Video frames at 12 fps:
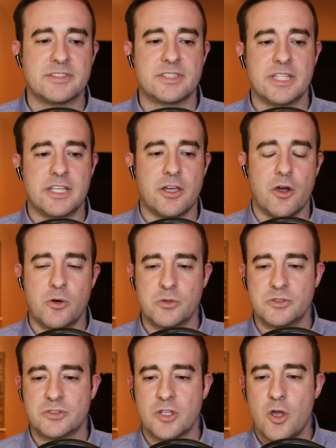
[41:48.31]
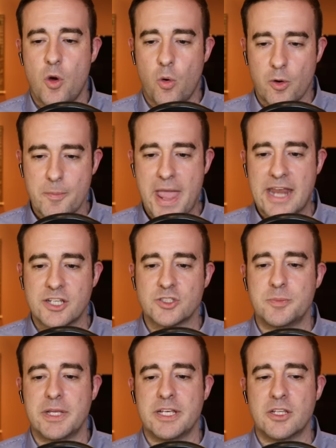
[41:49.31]
CEOs or
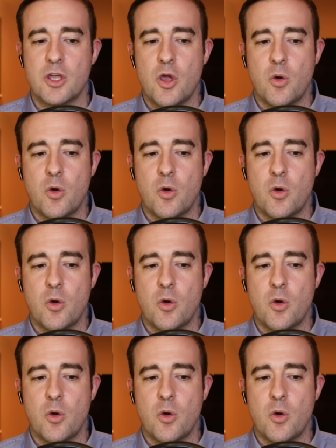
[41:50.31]
management